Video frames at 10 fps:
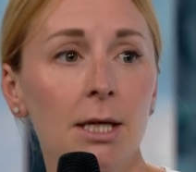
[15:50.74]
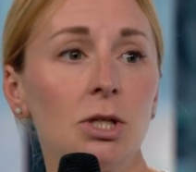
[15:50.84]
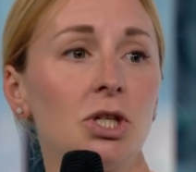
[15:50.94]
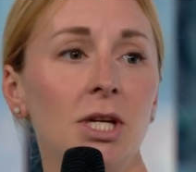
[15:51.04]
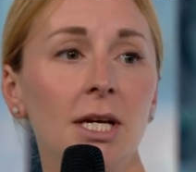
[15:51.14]

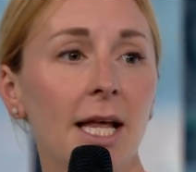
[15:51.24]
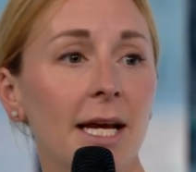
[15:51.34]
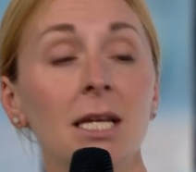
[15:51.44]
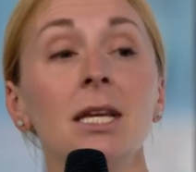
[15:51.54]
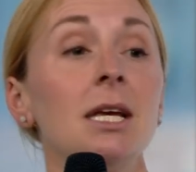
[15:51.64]
She
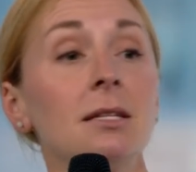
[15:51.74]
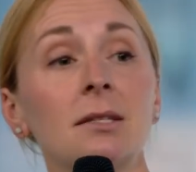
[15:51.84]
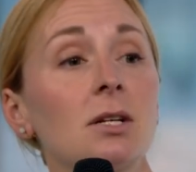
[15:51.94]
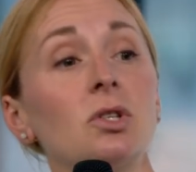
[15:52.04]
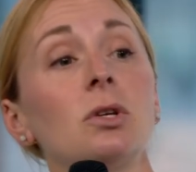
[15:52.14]
like needs
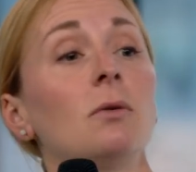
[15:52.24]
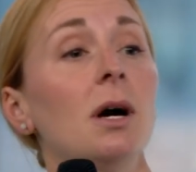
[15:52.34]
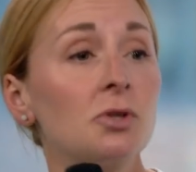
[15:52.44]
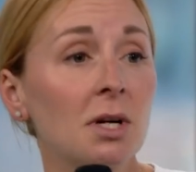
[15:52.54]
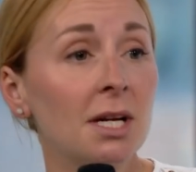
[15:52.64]

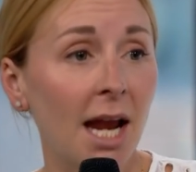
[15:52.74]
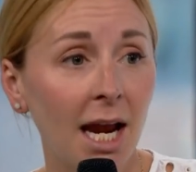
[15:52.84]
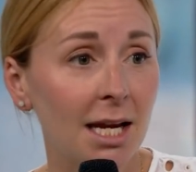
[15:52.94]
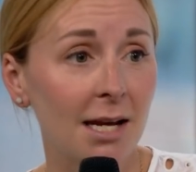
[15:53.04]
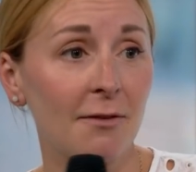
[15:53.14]

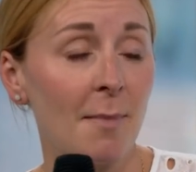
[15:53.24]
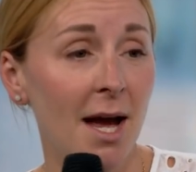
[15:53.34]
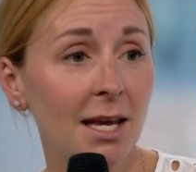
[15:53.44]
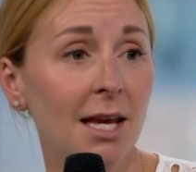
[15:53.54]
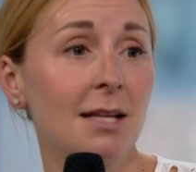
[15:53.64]
280 of
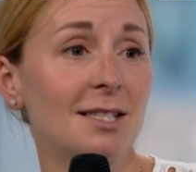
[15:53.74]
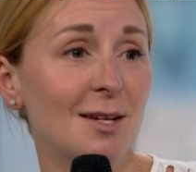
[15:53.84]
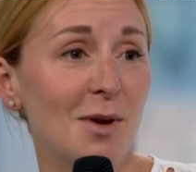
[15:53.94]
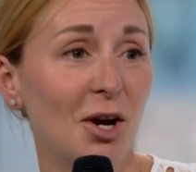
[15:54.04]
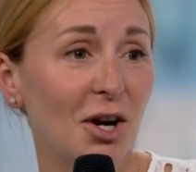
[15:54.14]
my kids
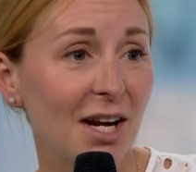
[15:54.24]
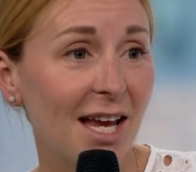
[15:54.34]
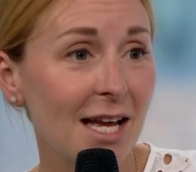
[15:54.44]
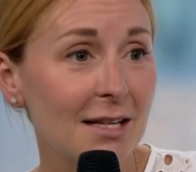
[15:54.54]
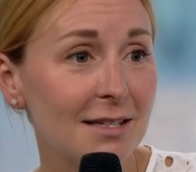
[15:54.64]
to be her
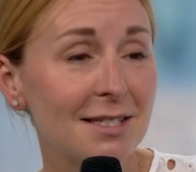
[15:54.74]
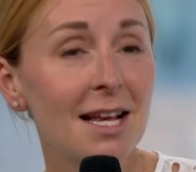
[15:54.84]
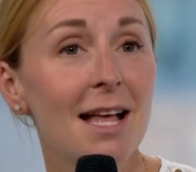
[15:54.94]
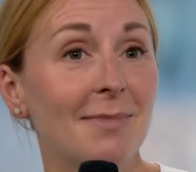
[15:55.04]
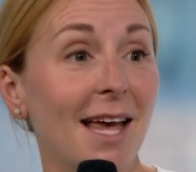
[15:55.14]
kids.
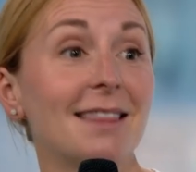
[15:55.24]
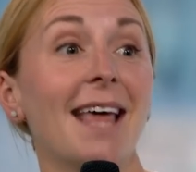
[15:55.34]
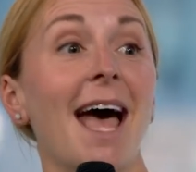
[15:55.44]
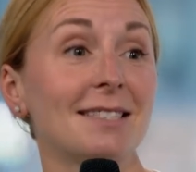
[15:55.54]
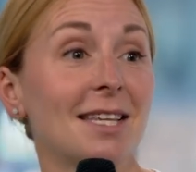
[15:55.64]
Like
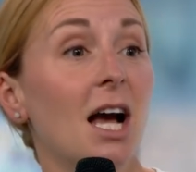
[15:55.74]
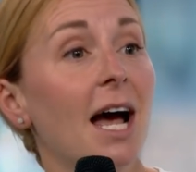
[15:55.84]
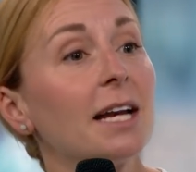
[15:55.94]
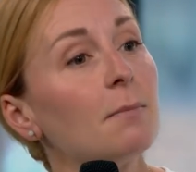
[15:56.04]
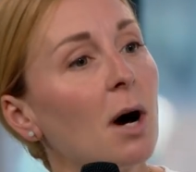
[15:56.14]
that's the
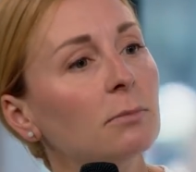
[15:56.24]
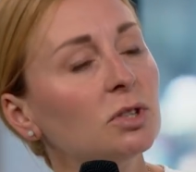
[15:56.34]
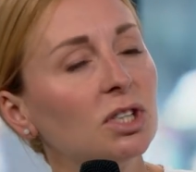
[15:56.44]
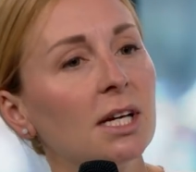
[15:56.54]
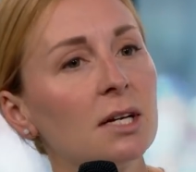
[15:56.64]
kind of mom
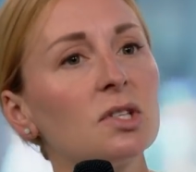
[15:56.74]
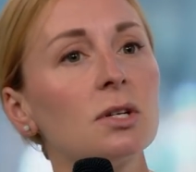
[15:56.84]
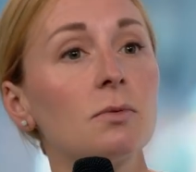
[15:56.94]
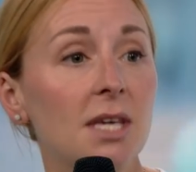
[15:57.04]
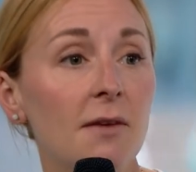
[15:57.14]
she is.
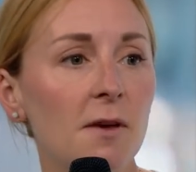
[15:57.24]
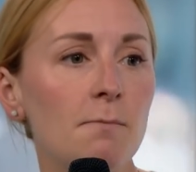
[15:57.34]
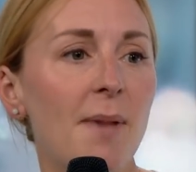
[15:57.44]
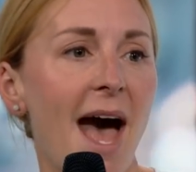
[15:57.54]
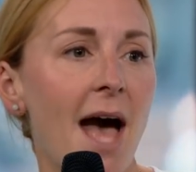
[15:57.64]
So giving
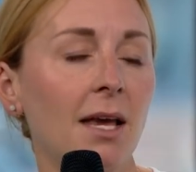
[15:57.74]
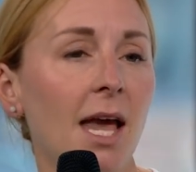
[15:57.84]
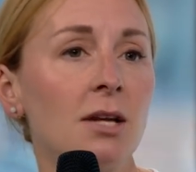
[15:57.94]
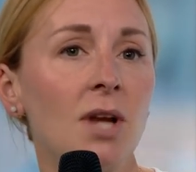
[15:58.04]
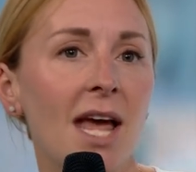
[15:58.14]
back
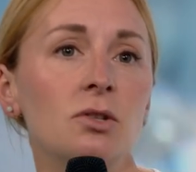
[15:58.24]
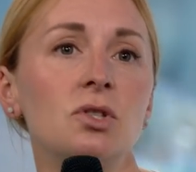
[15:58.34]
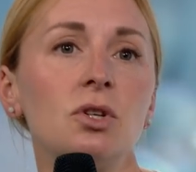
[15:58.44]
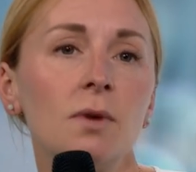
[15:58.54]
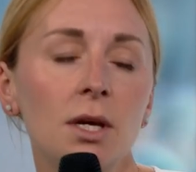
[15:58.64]
and
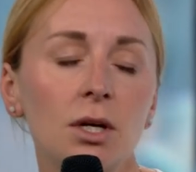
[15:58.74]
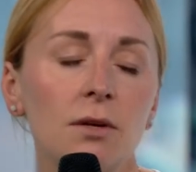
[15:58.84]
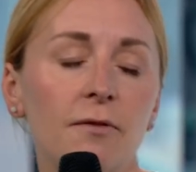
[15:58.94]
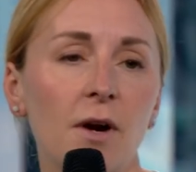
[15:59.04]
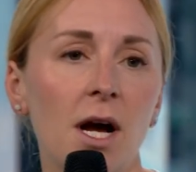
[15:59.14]
doing
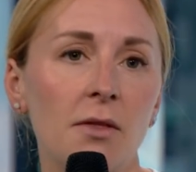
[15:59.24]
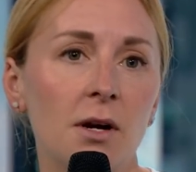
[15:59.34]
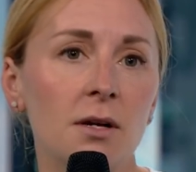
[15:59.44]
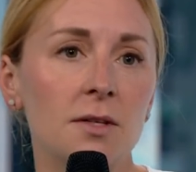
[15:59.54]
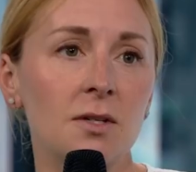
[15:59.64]
good for
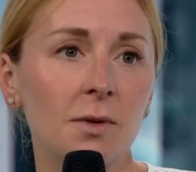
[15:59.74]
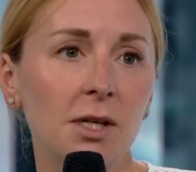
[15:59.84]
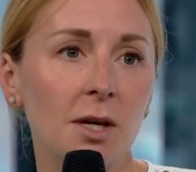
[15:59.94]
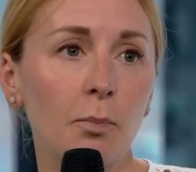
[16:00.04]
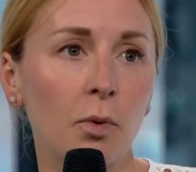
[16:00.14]
others is
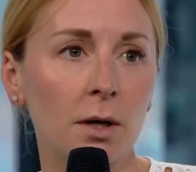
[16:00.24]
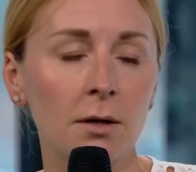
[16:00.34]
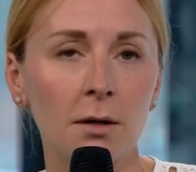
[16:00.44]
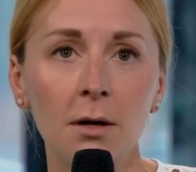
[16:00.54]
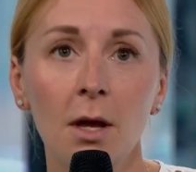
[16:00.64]
really
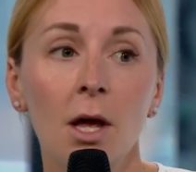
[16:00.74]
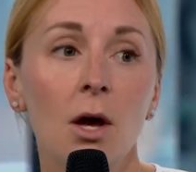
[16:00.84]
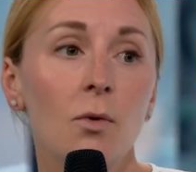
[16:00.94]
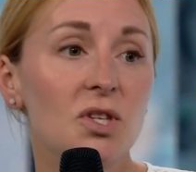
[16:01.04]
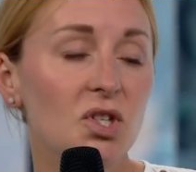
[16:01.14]
important.
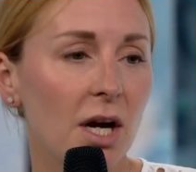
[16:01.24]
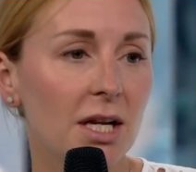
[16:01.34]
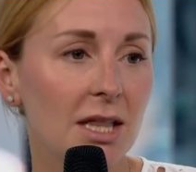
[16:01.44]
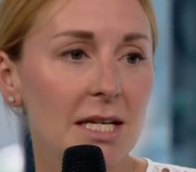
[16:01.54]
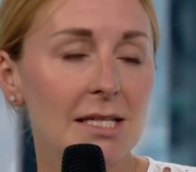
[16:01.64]
We
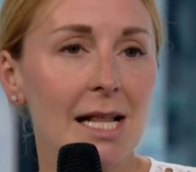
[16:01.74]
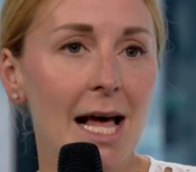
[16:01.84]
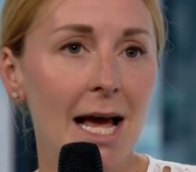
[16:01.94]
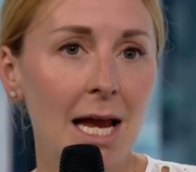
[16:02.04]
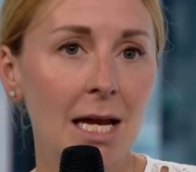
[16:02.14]
started this
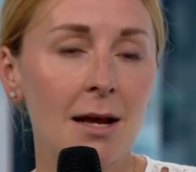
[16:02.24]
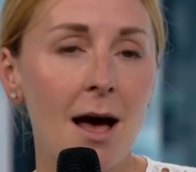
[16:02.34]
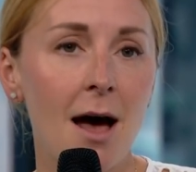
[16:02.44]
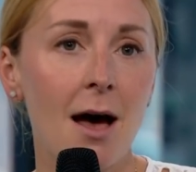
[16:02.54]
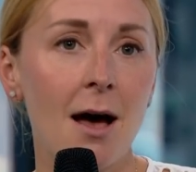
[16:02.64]
line
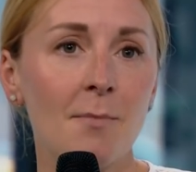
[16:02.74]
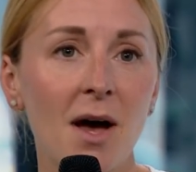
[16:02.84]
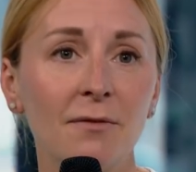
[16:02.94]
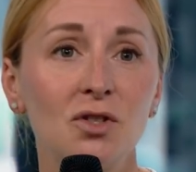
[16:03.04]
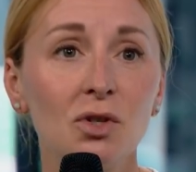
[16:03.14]

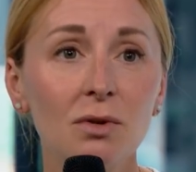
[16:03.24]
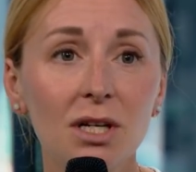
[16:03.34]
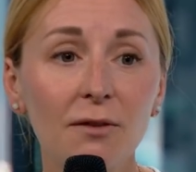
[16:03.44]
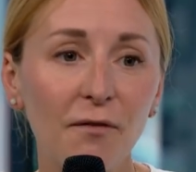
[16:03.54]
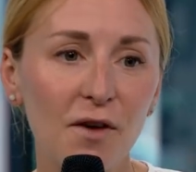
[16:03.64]
of do
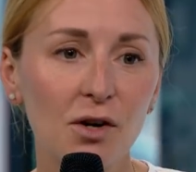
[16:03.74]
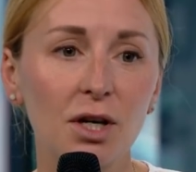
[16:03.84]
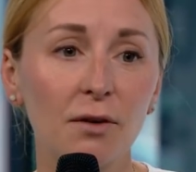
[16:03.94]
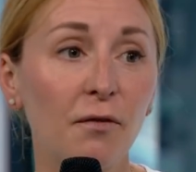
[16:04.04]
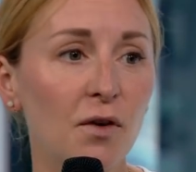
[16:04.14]
good, feel
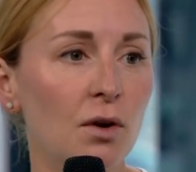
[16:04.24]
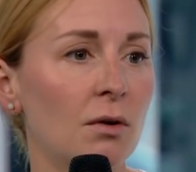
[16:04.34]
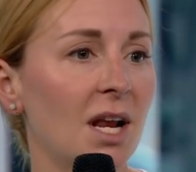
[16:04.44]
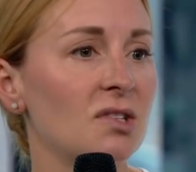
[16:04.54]
good food.